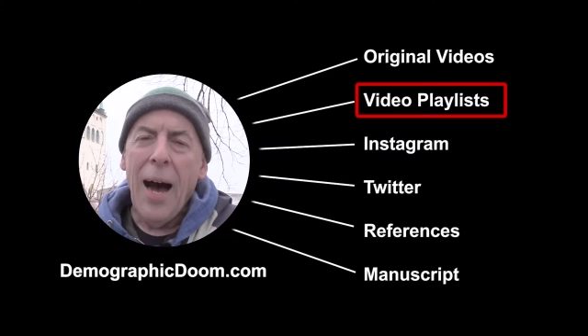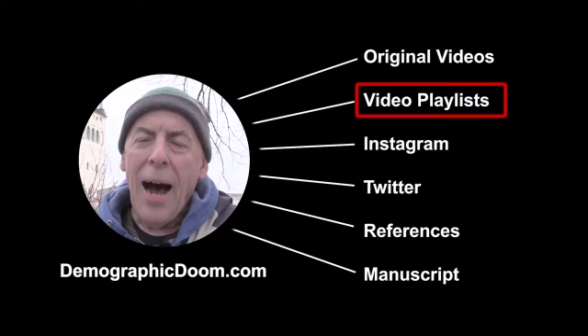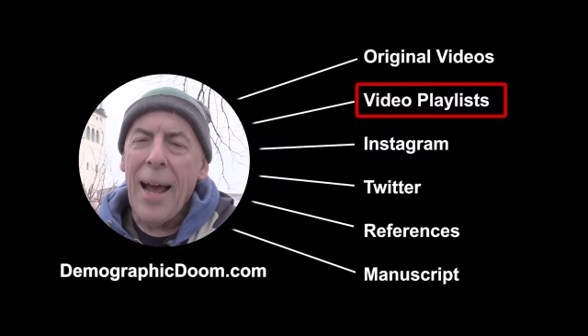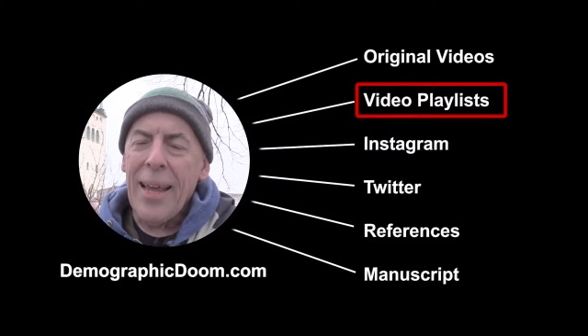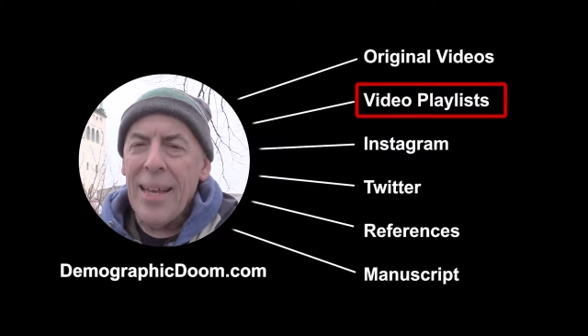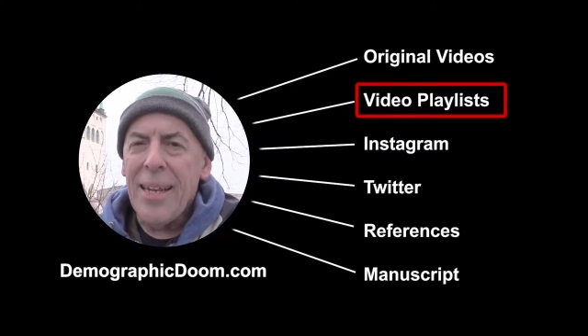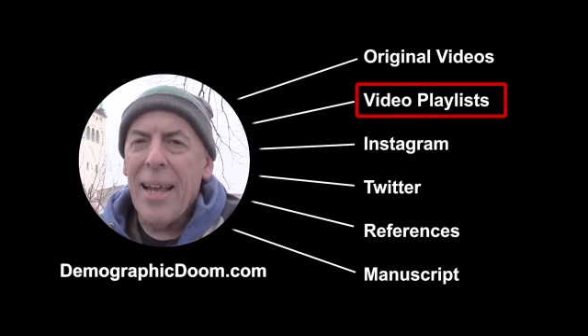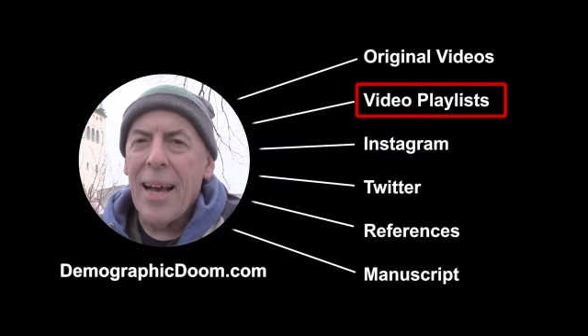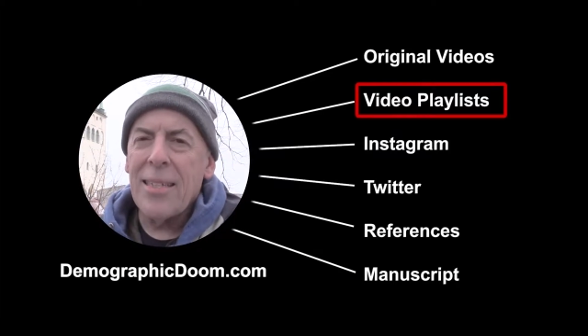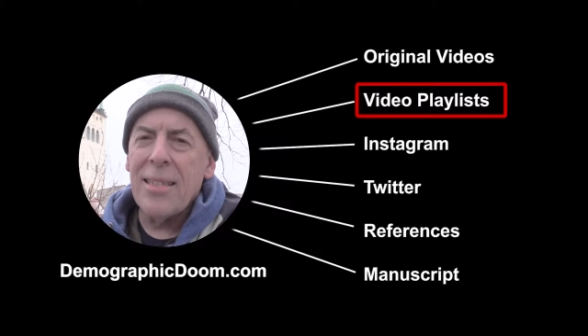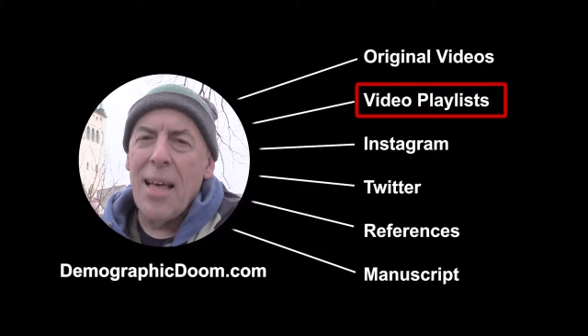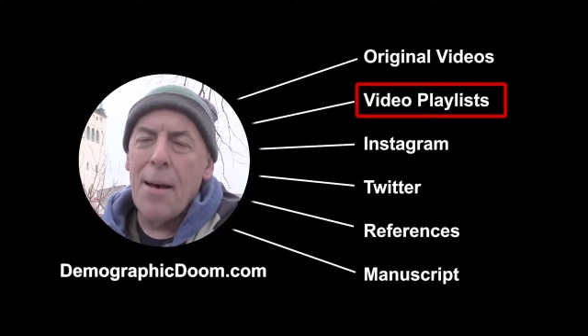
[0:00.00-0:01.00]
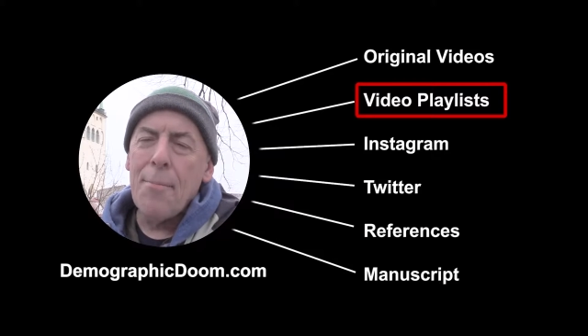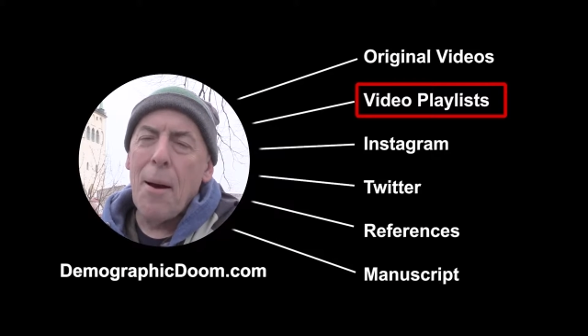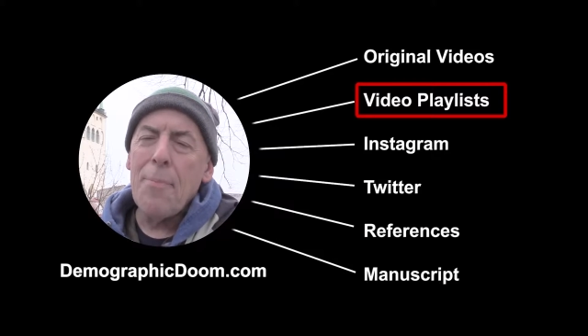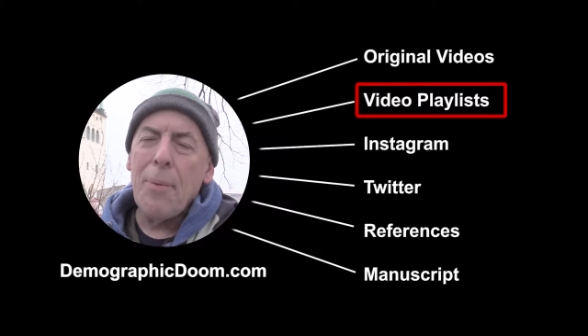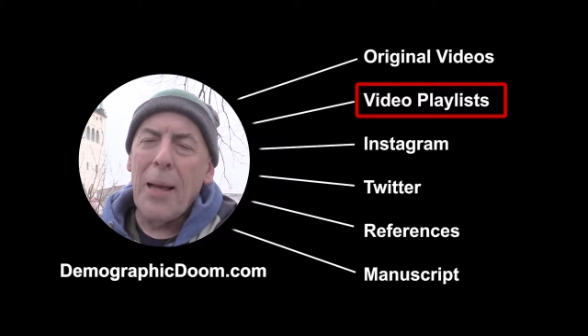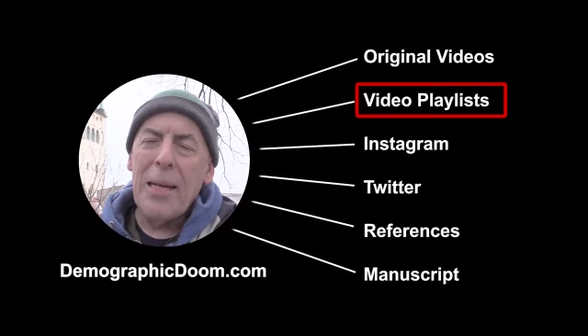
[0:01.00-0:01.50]
I index them
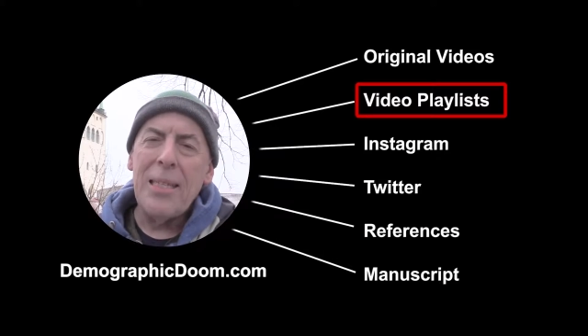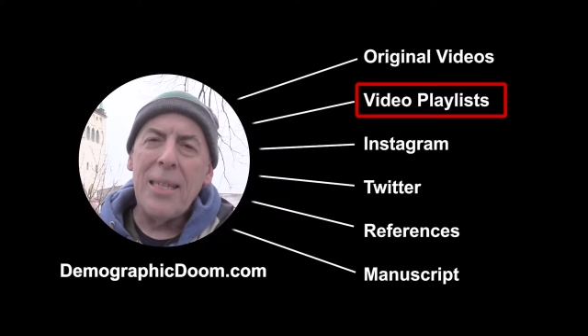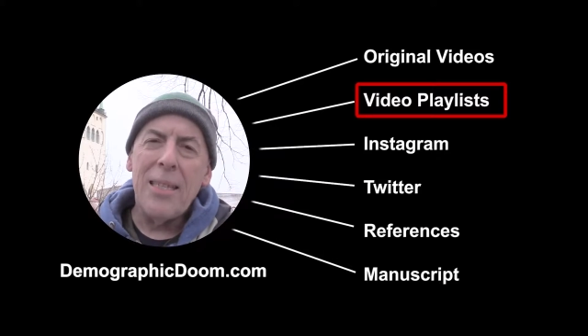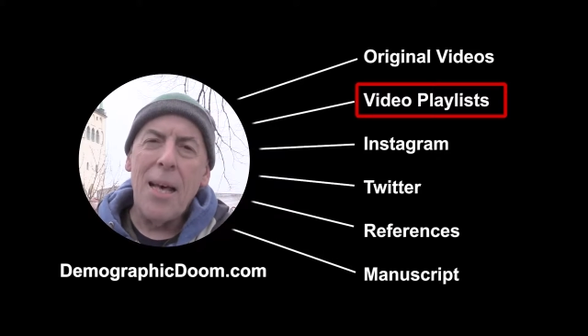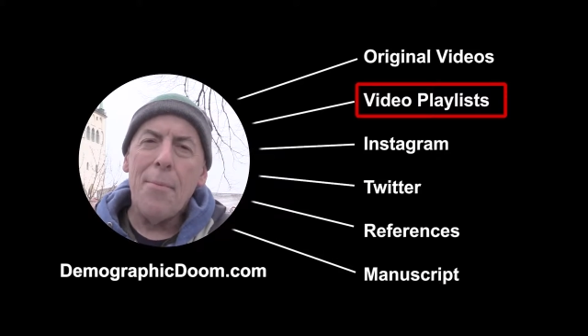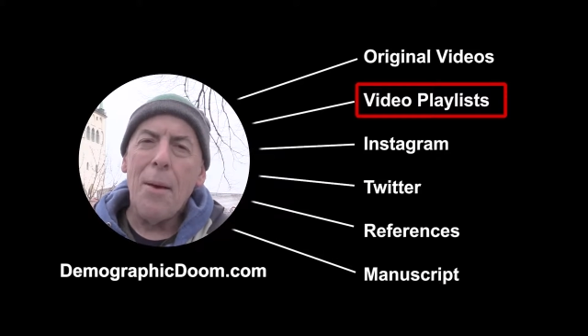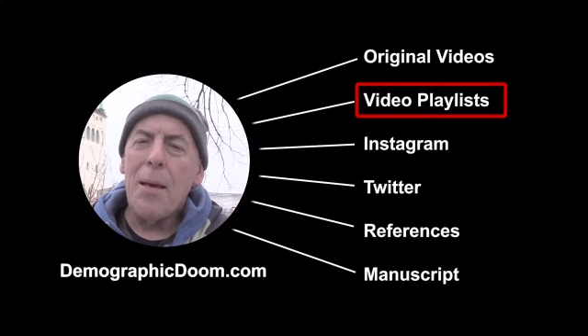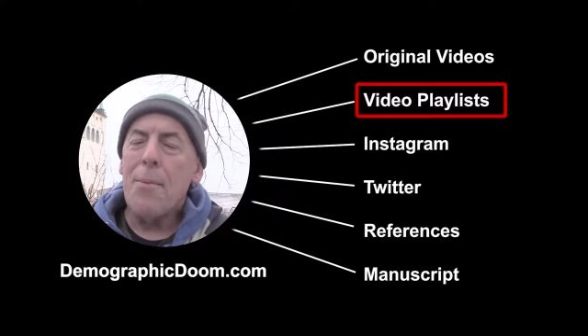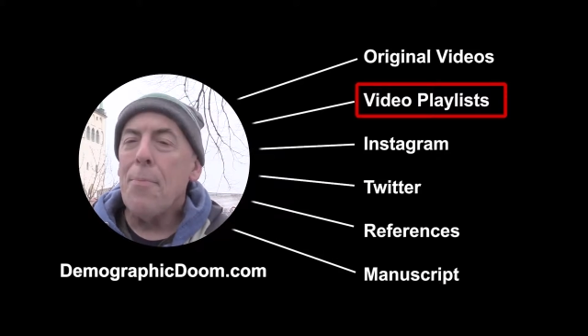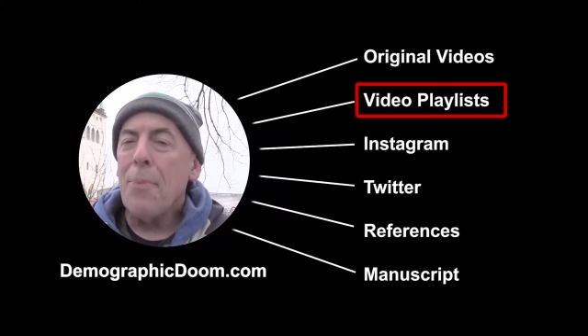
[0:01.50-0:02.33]
by placing them in